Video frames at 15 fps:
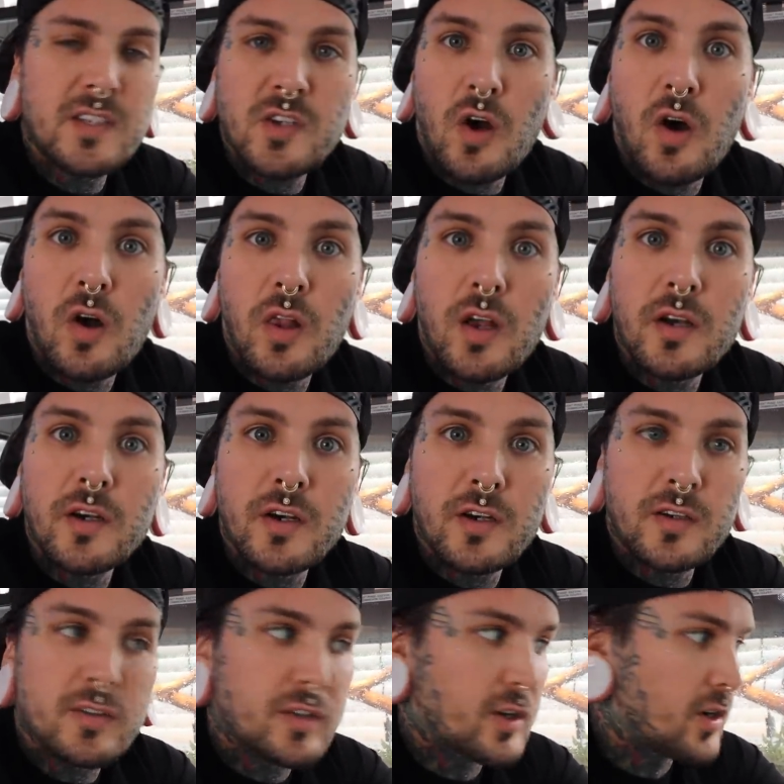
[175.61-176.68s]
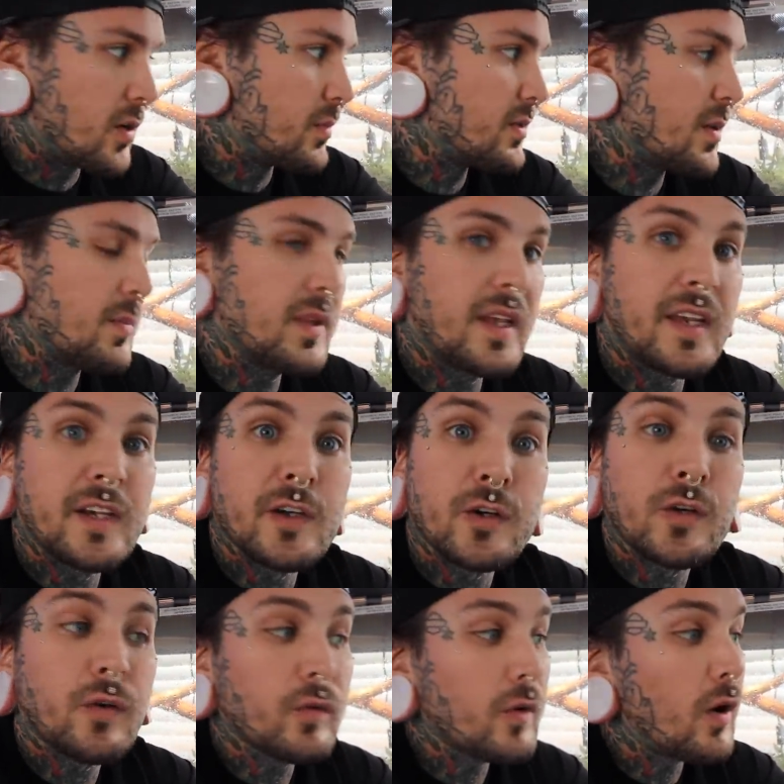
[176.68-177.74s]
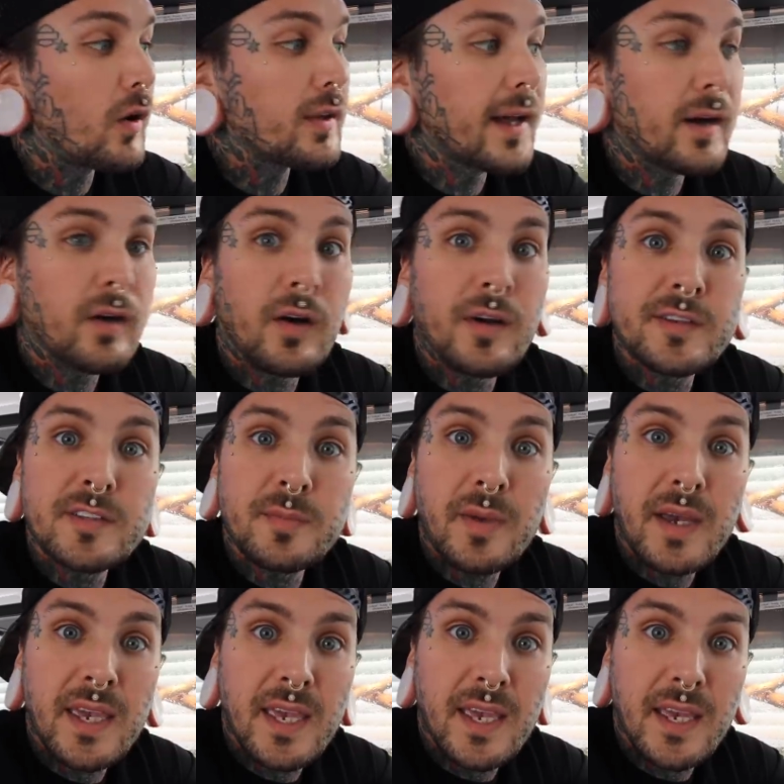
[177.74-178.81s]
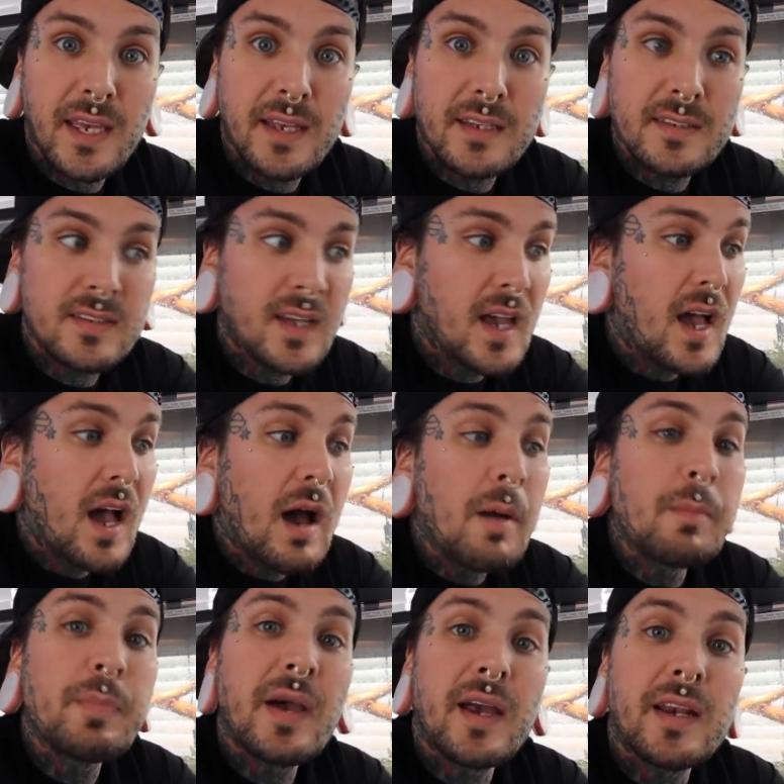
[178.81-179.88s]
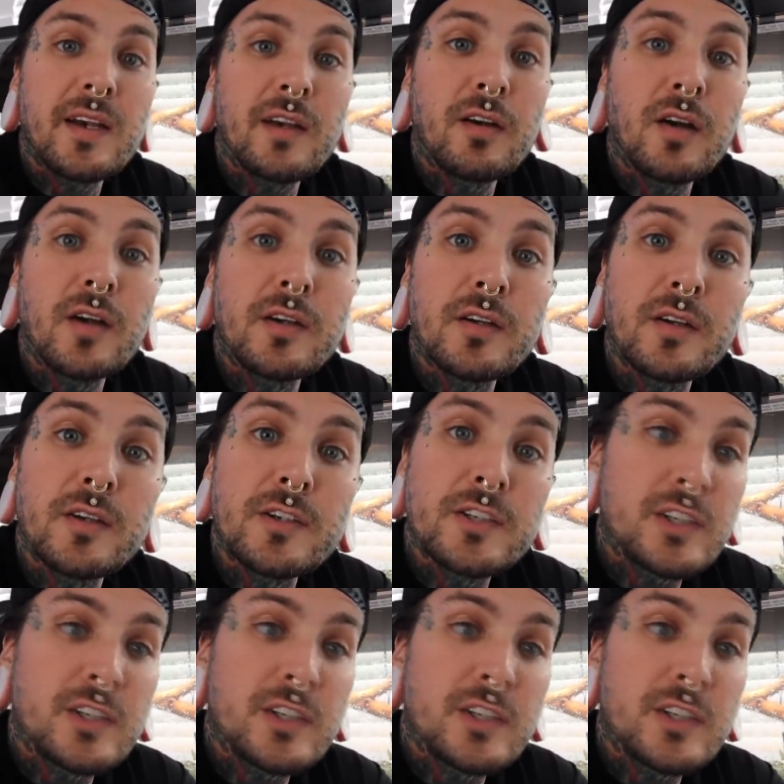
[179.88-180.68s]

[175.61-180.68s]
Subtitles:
all on her terms. I'm letting her crawl out onto my hands. I'm petting her under her